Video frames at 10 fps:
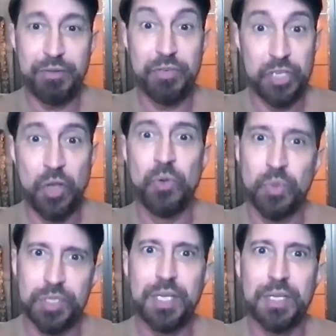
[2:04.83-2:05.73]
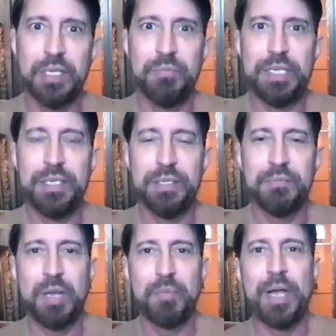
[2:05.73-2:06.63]
ever known will suddenly be in
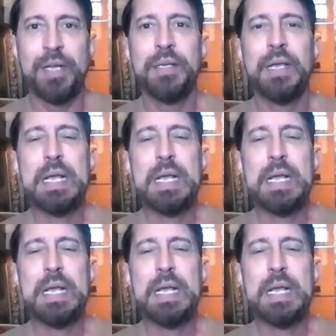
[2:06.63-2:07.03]
my mind.